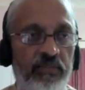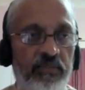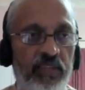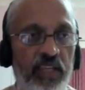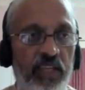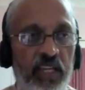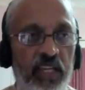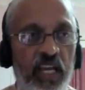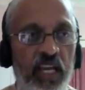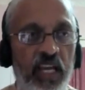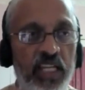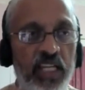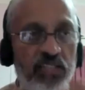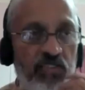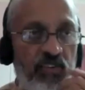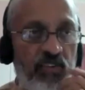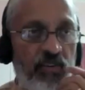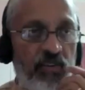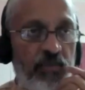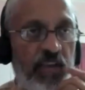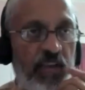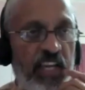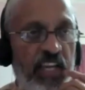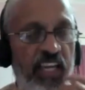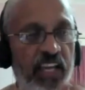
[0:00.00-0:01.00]
case we were
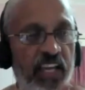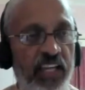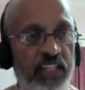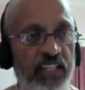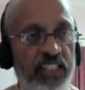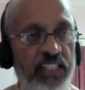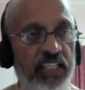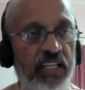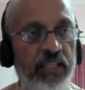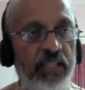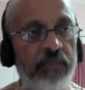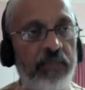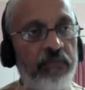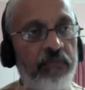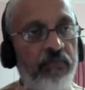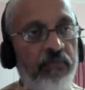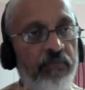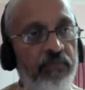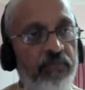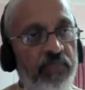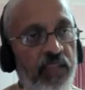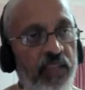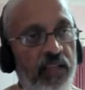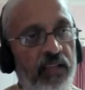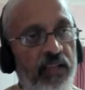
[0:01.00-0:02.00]
making is that
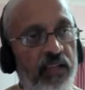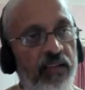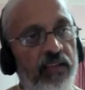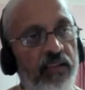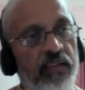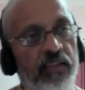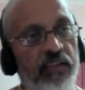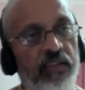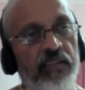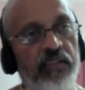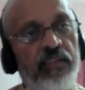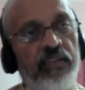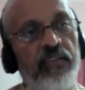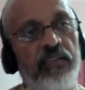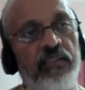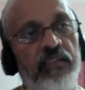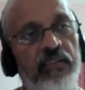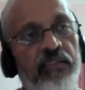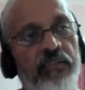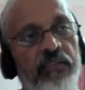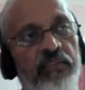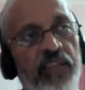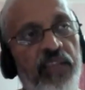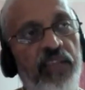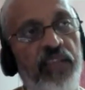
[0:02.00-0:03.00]

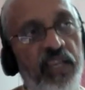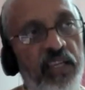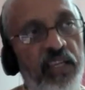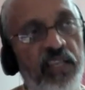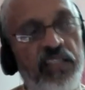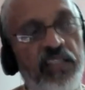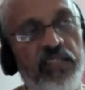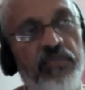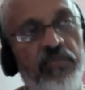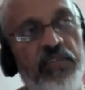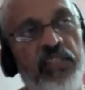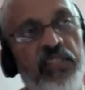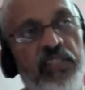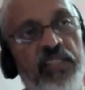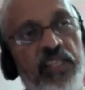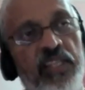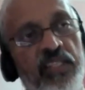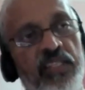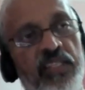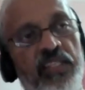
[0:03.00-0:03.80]
veganism is just